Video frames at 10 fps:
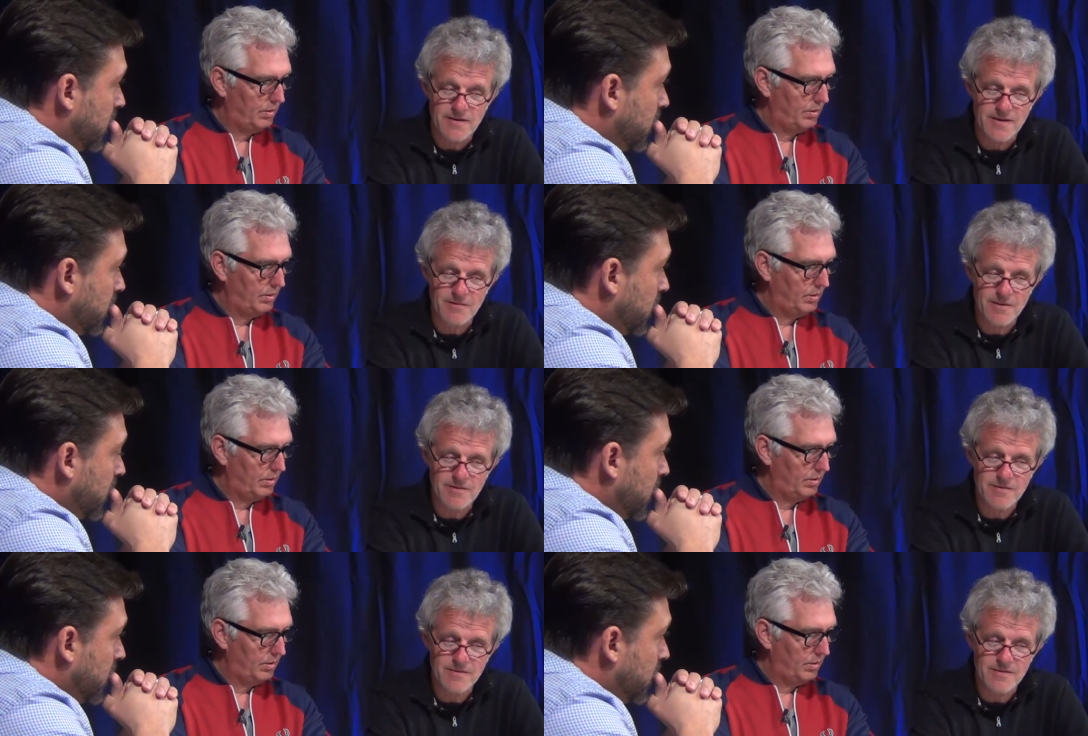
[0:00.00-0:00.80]
Speaker 1: How
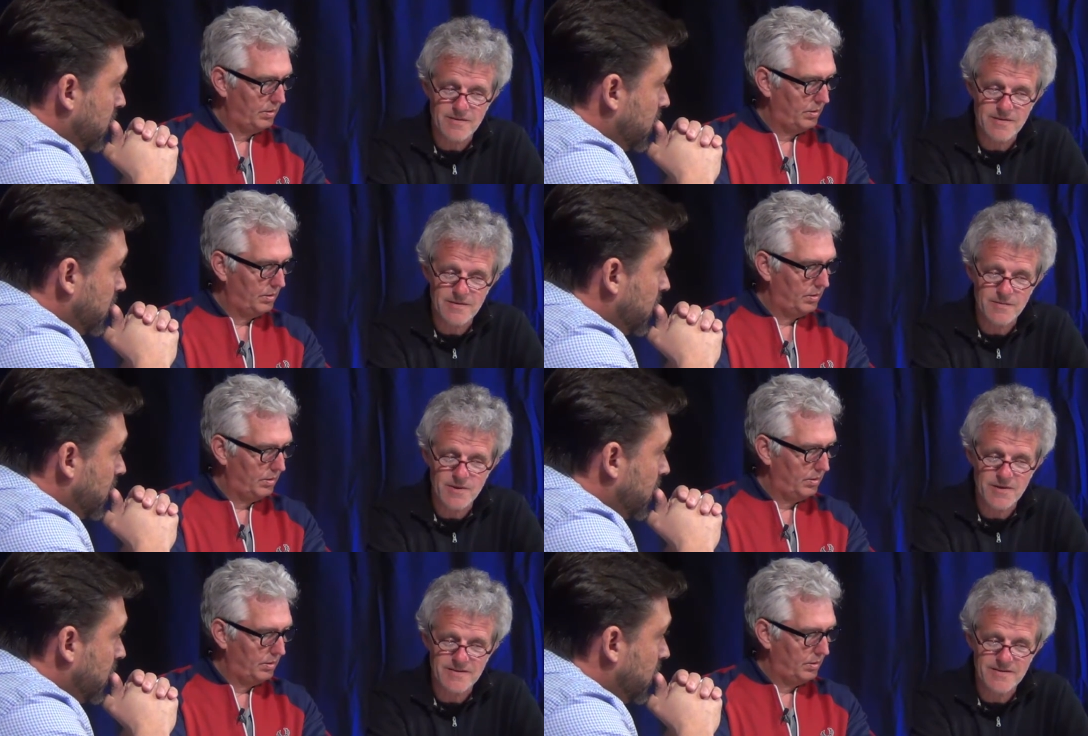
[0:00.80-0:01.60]
long uh,
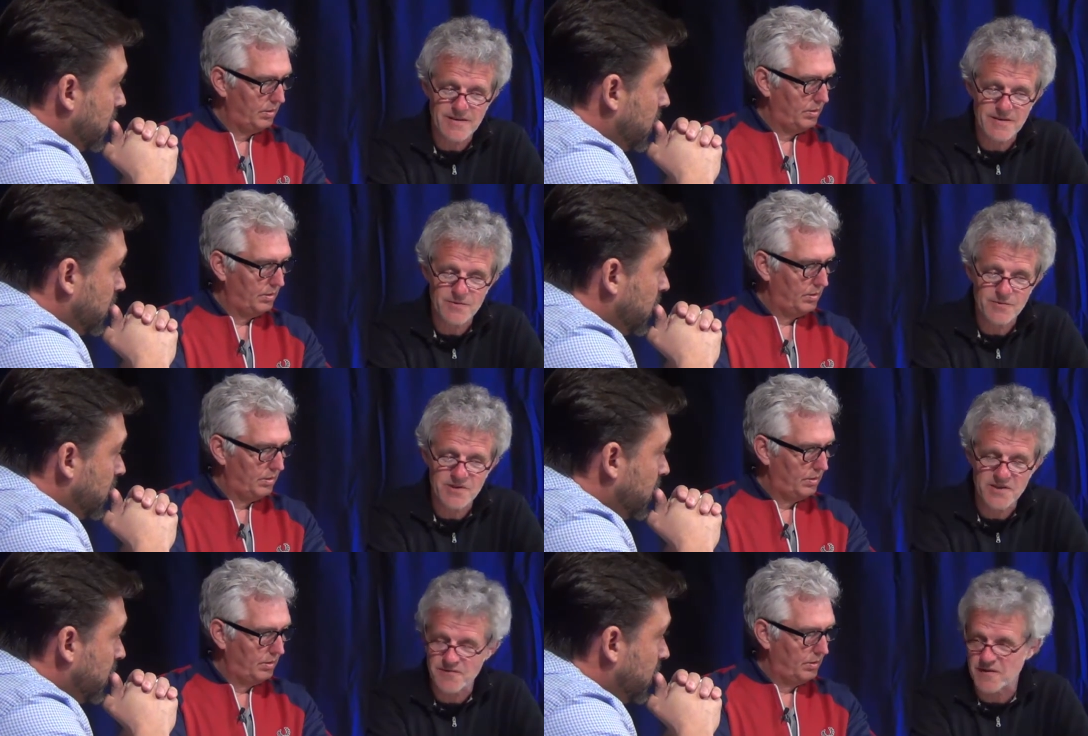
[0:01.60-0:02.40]
will that take to
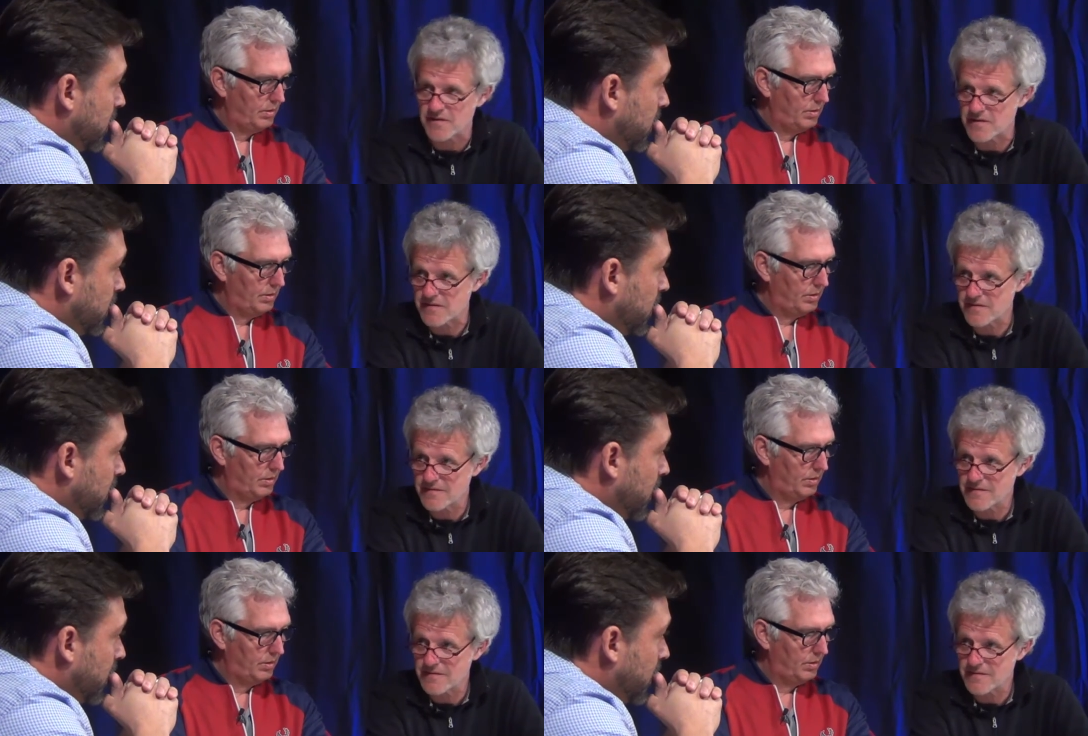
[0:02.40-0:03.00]
shift this?